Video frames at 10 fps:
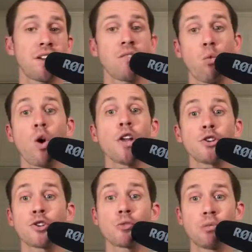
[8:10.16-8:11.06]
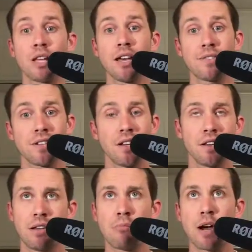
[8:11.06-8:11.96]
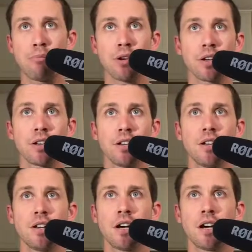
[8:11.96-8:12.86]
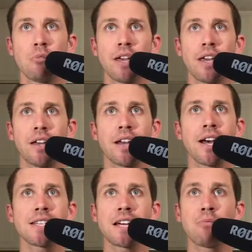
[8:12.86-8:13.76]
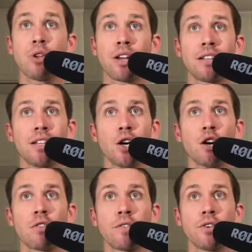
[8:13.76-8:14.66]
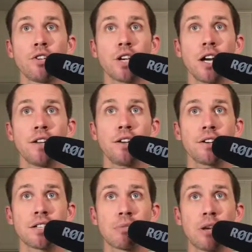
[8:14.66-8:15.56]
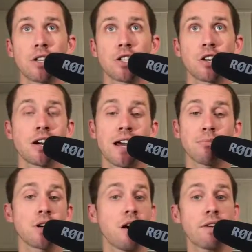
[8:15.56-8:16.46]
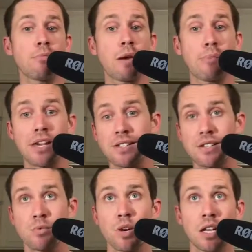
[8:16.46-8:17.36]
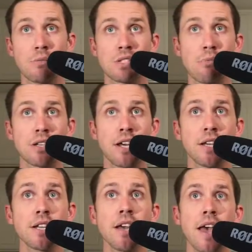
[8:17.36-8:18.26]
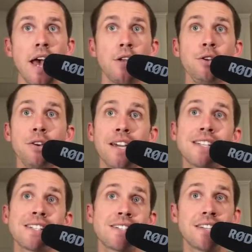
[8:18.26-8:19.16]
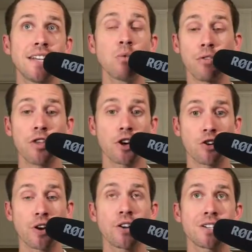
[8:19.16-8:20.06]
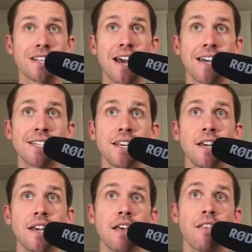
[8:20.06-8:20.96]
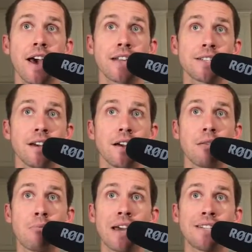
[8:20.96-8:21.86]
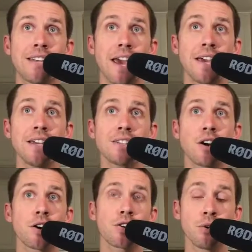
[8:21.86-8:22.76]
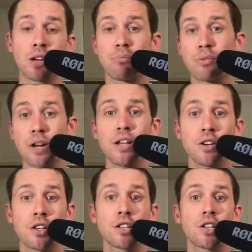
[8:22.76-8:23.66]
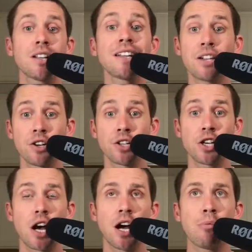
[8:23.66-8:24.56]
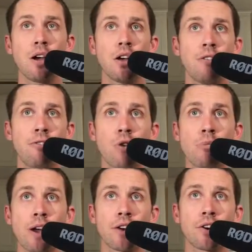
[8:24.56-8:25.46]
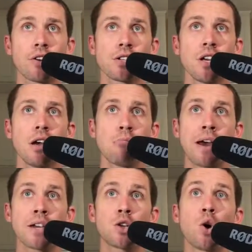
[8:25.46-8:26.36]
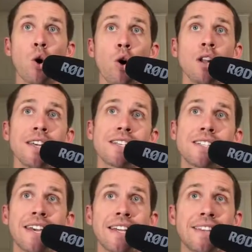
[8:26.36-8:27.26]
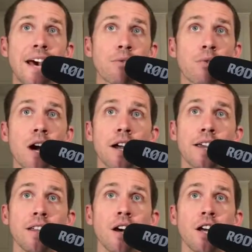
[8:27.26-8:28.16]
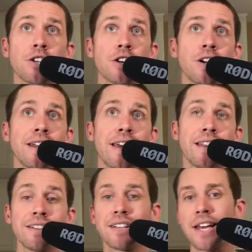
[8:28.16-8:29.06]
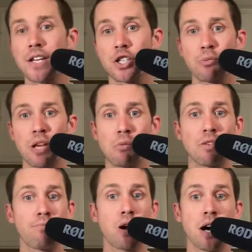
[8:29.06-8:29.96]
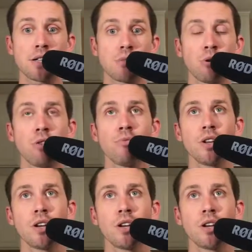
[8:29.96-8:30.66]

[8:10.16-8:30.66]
if you have one troop left in my book. Again, guys, I'm looking at the overview shot here just to make sure I'm covering my bases when it comes to my tanks. And you can see with the critters, guys, that my tanks are doing a pretty good clear job for my girls. My goal is to get that rocket launcher and laser beam if possible.